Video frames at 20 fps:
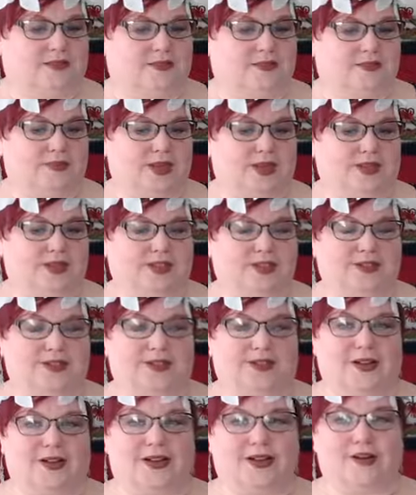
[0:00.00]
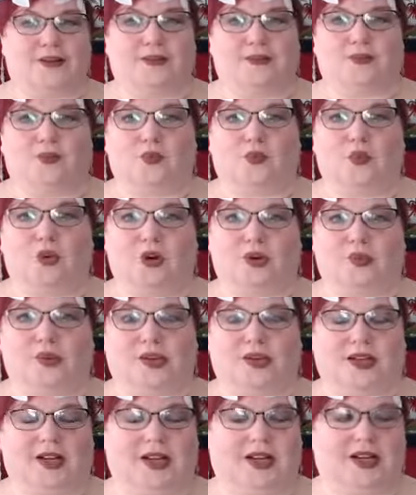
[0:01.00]
my little um,
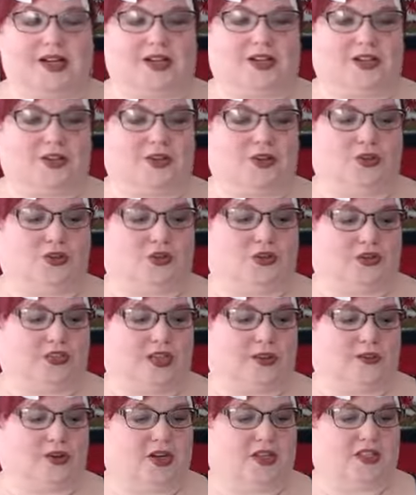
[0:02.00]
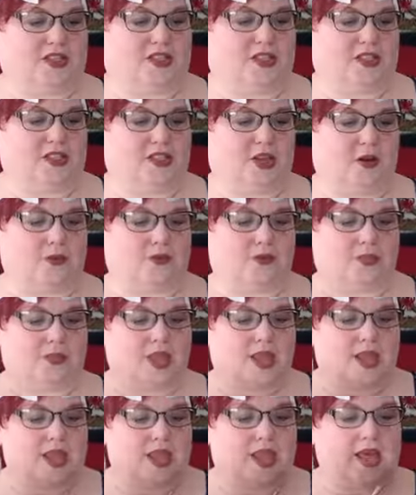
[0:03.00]
workbook on Yule celebration. So
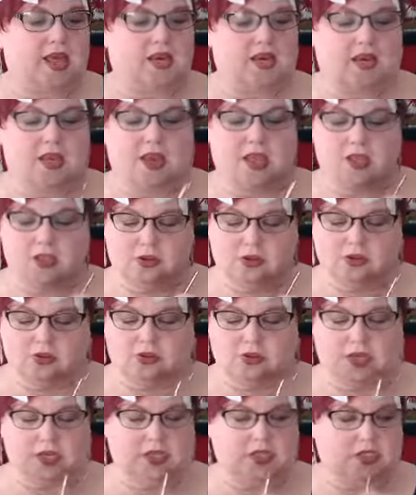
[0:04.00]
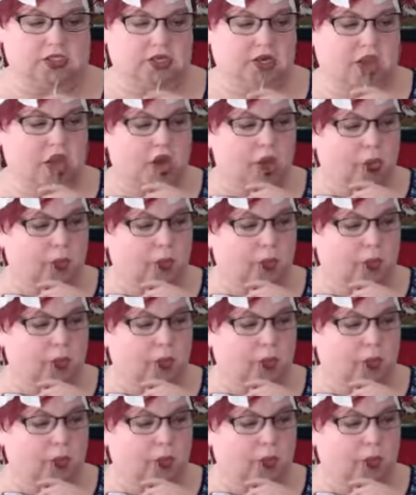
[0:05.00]
another tradition,